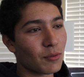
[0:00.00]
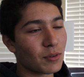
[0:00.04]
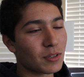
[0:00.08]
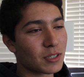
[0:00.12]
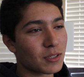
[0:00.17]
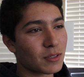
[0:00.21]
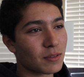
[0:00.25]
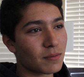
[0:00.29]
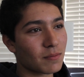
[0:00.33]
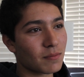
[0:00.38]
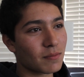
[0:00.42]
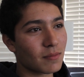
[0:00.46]
it
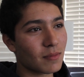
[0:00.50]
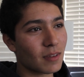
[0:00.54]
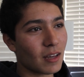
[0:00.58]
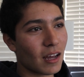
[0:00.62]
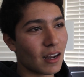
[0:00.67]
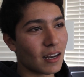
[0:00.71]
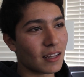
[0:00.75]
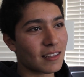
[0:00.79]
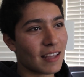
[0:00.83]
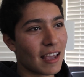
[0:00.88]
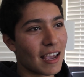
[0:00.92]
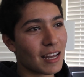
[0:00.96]
was
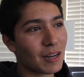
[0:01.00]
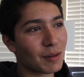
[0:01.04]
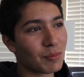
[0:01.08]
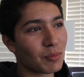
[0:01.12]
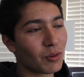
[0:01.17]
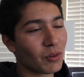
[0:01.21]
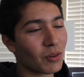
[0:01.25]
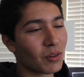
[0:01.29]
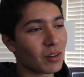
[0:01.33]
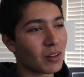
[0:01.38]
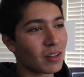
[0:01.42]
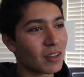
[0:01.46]

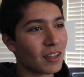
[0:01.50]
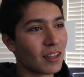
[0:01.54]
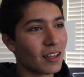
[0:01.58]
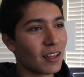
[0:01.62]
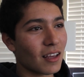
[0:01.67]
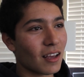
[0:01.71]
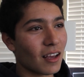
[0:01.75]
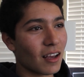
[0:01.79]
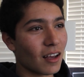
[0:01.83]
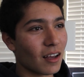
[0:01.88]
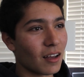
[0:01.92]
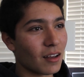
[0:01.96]
unattainable
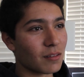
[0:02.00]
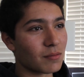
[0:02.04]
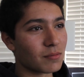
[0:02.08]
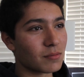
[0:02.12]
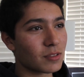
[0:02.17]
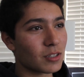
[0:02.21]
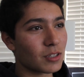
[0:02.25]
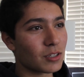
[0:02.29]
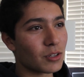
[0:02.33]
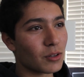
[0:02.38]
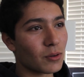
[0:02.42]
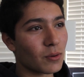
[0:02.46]

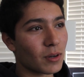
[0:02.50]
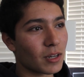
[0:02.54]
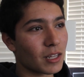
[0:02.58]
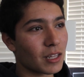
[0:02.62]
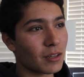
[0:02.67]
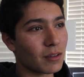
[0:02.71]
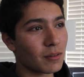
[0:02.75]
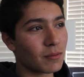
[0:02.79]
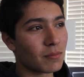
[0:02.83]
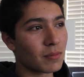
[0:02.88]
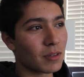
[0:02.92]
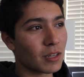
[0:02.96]
um, to do what
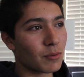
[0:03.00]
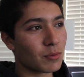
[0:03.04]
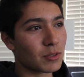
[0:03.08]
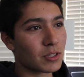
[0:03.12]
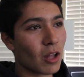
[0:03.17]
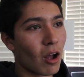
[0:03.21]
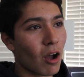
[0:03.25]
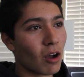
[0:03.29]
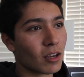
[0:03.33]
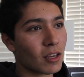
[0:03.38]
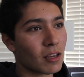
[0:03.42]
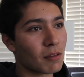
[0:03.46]
he, he was
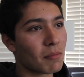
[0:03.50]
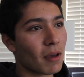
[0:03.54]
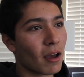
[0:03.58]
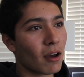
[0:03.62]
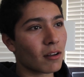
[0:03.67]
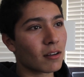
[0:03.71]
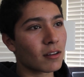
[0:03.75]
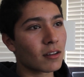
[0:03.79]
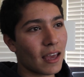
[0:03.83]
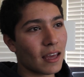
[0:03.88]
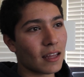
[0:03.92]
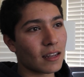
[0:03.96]
talking
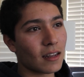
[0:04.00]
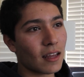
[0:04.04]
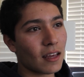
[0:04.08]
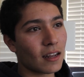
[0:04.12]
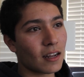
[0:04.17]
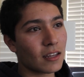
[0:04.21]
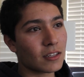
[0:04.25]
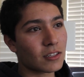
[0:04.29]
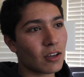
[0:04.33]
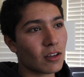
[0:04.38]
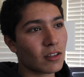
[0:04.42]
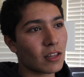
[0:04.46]
about. And,
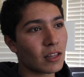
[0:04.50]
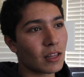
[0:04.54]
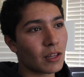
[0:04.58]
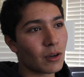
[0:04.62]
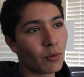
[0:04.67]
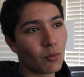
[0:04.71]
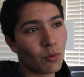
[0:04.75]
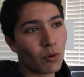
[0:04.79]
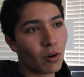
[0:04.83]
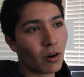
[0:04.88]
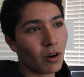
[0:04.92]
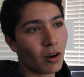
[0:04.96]
and I saw that they
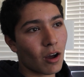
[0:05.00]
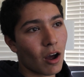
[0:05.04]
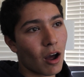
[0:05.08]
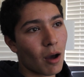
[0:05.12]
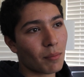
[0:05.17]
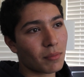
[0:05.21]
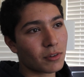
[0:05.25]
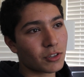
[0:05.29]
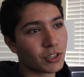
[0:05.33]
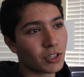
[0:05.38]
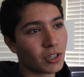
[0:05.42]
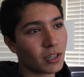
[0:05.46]
were
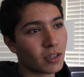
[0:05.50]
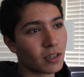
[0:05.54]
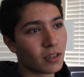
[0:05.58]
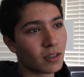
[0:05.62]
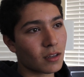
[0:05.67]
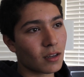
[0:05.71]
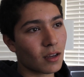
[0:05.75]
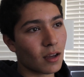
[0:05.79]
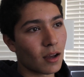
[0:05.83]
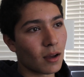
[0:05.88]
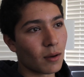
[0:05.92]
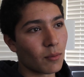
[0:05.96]

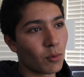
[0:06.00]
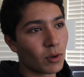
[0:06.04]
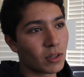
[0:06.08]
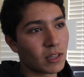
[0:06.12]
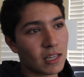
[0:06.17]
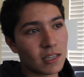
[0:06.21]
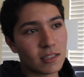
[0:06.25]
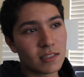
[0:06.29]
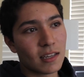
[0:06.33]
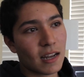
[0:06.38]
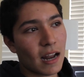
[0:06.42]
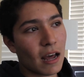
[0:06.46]
accomplishing um, what
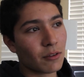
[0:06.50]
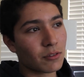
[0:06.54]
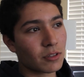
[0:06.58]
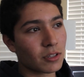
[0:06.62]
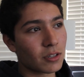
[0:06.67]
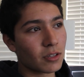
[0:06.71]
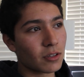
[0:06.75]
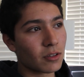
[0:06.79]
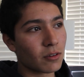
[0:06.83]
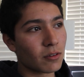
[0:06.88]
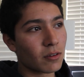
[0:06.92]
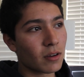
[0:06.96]
they set out to
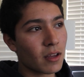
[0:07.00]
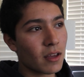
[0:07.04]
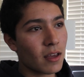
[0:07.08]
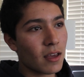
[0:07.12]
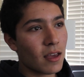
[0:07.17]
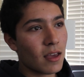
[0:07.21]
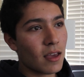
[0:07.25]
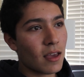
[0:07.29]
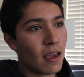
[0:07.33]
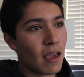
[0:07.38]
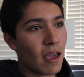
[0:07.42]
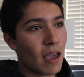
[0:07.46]
do.
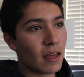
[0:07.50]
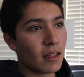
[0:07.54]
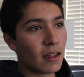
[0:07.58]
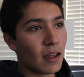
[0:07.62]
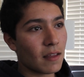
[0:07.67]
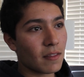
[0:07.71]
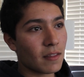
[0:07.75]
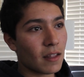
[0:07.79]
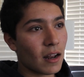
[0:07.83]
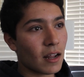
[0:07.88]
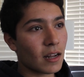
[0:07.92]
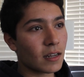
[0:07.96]
And,
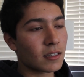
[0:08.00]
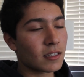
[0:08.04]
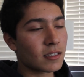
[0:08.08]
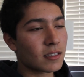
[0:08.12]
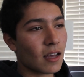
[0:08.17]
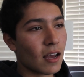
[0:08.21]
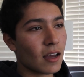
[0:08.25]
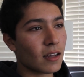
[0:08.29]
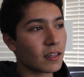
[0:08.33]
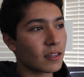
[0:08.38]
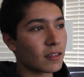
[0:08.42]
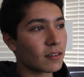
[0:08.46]
and then I
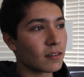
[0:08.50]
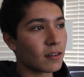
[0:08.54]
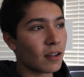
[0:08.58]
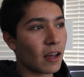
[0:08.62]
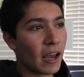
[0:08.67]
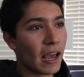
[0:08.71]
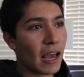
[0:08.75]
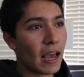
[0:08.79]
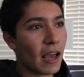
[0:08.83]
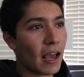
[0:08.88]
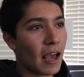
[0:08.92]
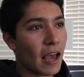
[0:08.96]
decided
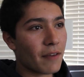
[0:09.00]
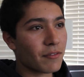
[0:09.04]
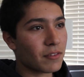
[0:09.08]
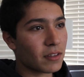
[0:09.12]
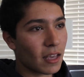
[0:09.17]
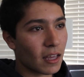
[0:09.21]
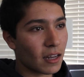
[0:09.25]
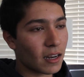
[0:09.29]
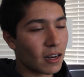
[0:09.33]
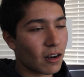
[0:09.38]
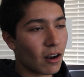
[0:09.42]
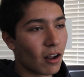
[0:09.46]
I, I, have
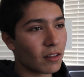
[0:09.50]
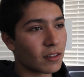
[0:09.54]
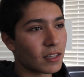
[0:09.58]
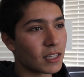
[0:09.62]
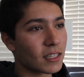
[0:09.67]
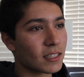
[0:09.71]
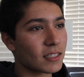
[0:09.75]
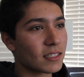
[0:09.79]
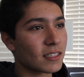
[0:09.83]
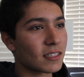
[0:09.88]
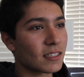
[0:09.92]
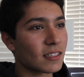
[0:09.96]
to get in on
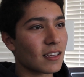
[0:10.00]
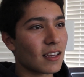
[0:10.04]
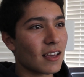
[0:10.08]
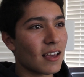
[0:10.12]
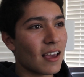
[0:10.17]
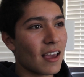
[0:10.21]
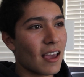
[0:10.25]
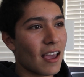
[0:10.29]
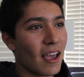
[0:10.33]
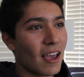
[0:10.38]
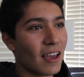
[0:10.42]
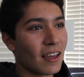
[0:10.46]
this
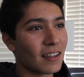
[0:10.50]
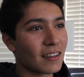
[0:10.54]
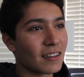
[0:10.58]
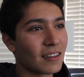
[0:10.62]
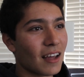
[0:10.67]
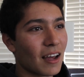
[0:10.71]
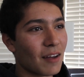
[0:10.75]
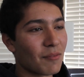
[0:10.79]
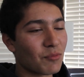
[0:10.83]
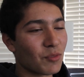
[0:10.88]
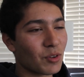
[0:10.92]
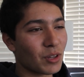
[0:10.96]

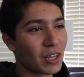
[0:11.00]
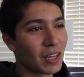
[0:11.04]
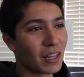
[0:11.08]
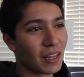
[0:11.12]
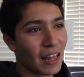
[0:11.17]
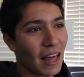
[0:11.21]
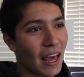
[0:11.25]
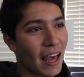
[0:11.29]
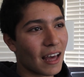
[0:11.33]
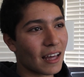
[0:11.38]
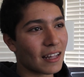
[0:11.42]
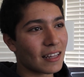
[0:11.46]
and I'm really
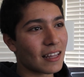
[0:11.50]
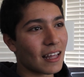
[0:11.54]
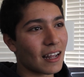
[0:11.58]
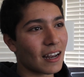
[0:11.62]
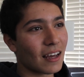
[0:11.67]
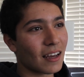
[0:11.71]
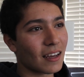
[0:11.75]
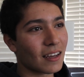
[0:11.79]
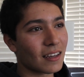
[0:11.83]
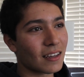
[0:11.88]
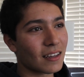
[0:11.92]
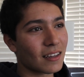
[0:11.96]
glad that
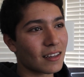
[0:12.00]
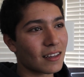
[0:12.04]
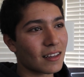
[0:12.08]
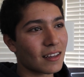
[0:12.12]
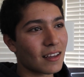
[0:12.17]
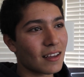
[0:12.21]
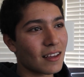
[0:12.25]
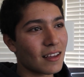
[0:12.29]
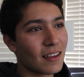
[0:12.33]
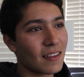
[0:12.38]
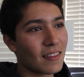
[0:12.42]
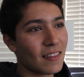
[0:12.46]
I,
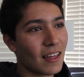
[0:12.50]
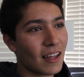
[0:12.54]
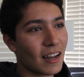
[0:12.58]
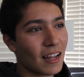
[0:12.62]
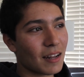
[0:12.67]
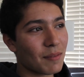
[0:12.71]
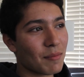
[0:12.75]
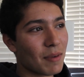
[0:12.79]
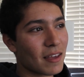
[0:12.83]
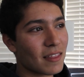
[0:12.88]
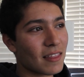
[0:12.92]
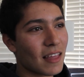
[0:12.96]

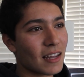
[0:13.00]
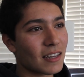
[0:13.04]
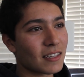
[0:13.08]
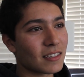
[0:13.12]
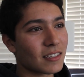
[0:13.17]
that I made that